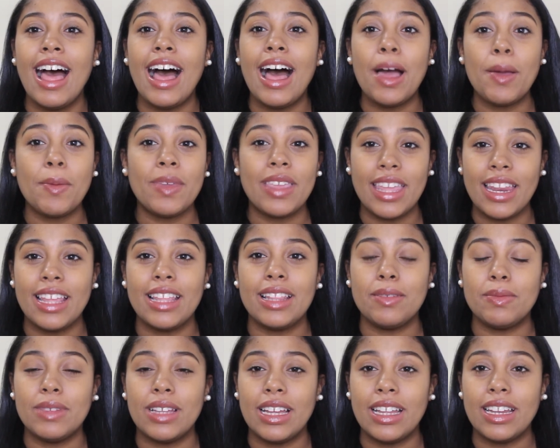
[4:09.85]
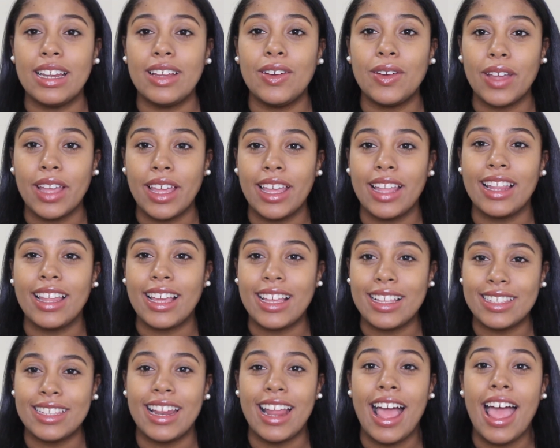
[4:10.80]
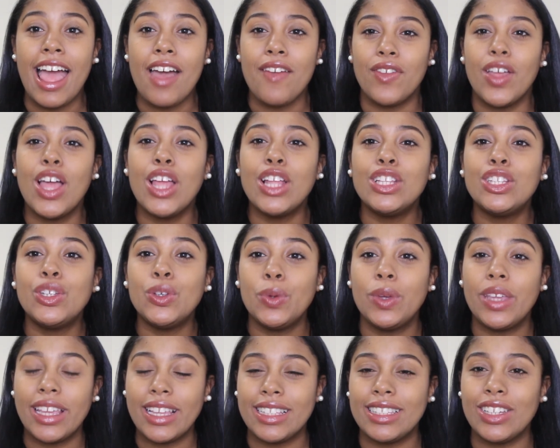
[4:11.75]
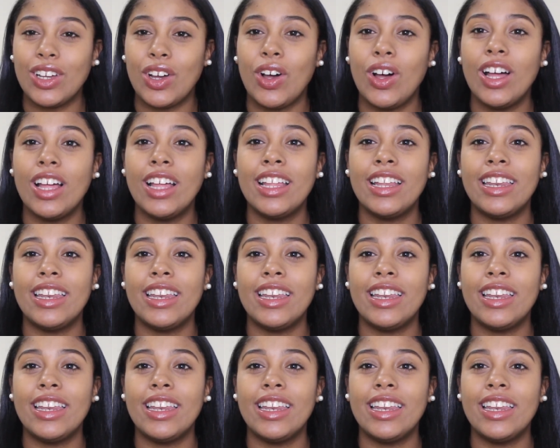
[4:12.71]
I'm getting them done, okay? Like I said, I have 2 kids, y'all.